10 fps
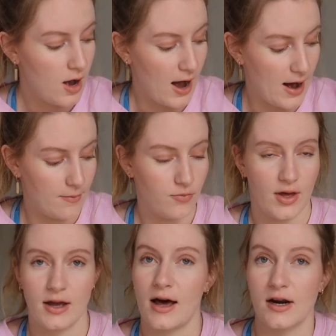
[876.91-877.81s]

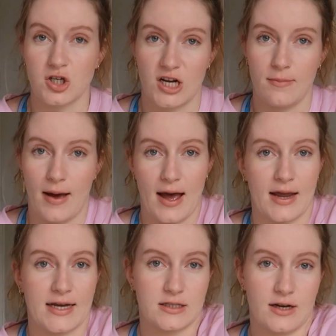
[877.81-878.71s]
that kind of shape bag
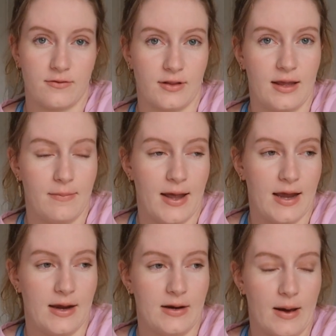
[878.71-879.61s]
has definitely
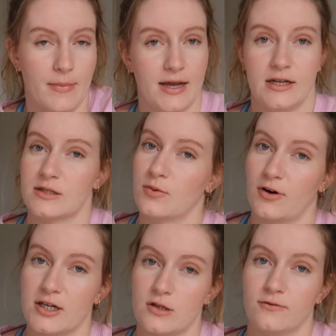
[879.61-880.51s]
been a big
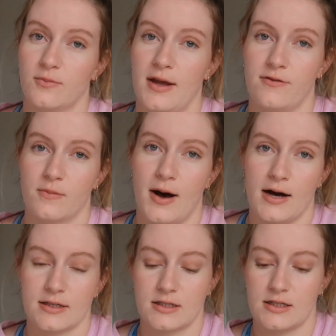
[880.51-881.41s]
inspiration for me for the
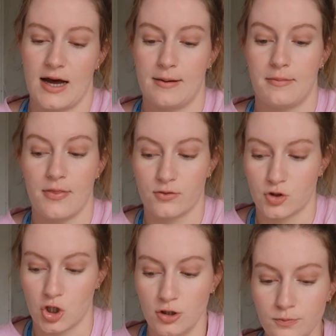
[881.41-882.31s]
past month or
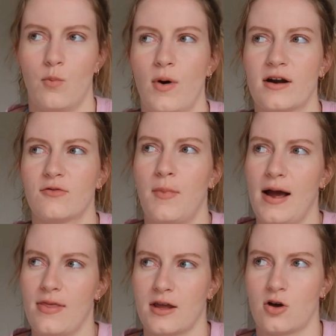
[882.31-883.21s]
two. One of
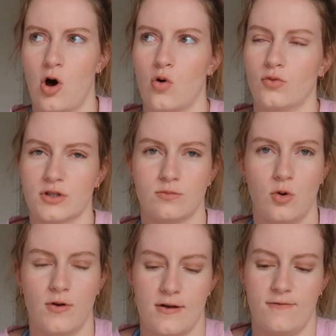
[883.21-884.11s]
my like goals
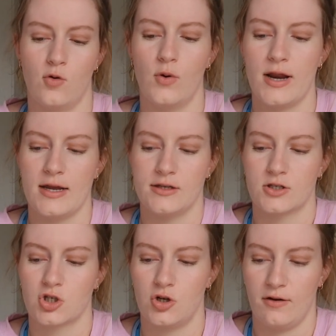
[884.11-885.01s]
moving forward
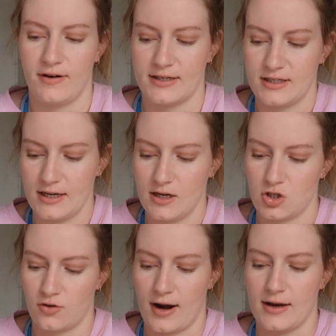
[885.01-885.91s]
is to, if I see a
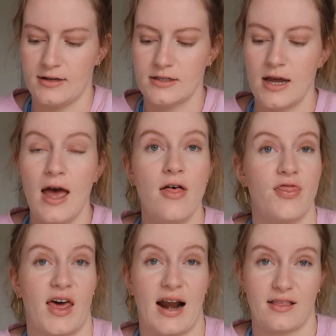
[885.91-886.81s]
trend
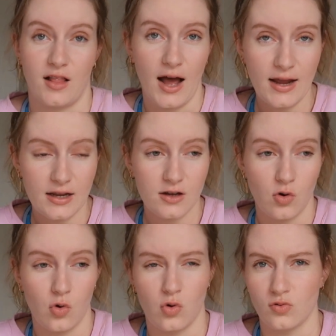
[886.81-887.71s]
that I like
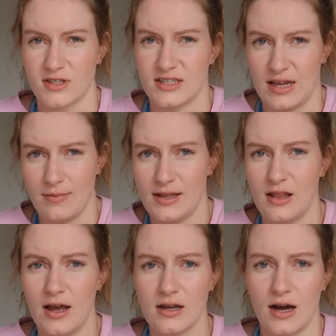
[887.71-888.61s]
or
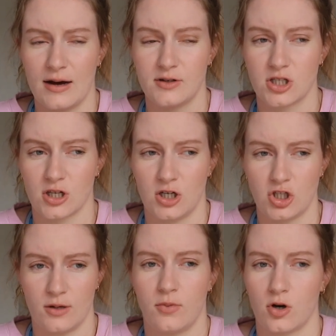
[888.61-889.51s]
semi-like, I'm just gonna
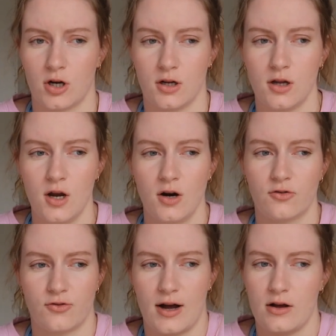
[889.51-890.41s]
jump on it
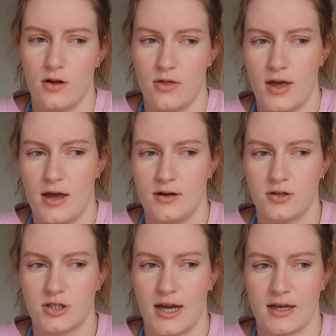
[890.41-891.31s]
rather than
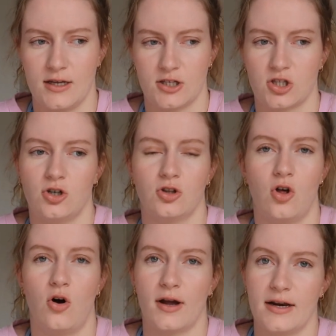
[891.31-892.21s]
taking so
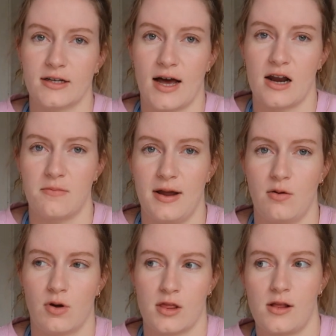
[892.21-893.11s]
long and to kind of
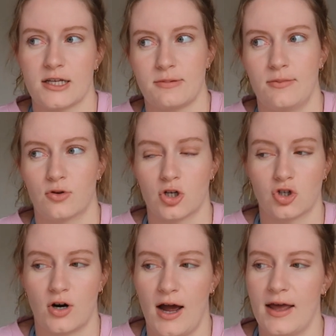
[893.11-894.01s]
being one of the last people to
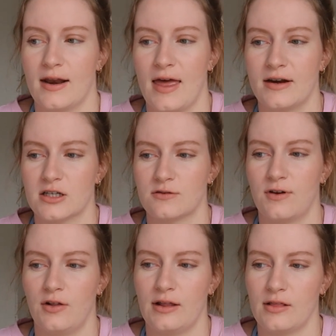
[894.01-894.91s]
try it and just
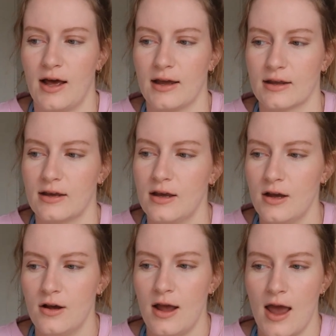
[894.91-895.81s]
feeling like
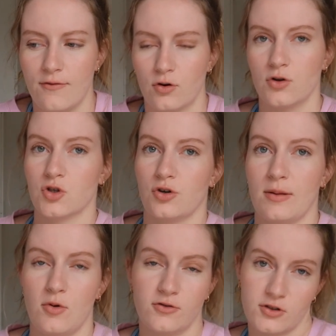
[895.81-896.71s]
everyone's
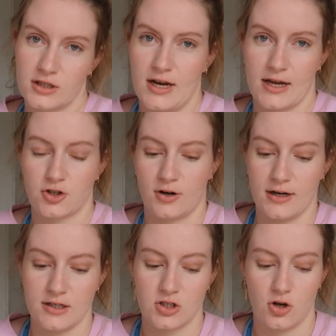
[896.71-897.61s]
already moved on to the next
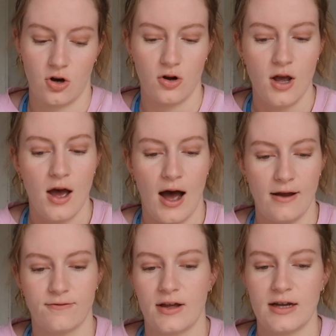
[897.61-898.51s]
trend. So
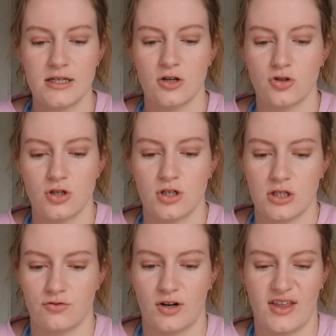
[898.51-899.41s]
I feel like it's also
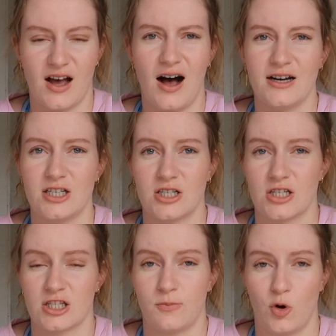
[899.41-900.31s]
just really hard just
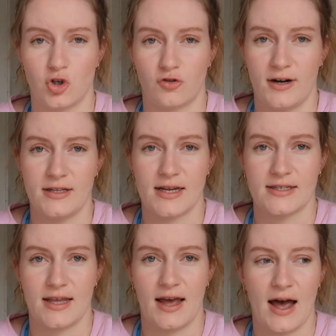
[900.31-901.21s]
to spot trends
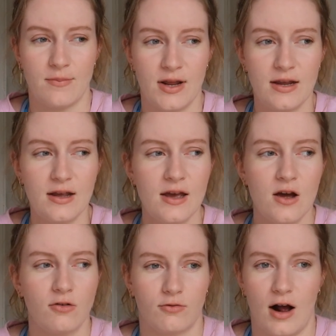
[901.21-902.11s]
as they're happening
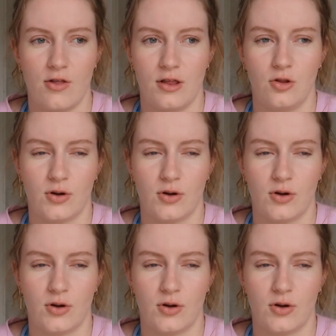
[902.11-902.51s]
rather than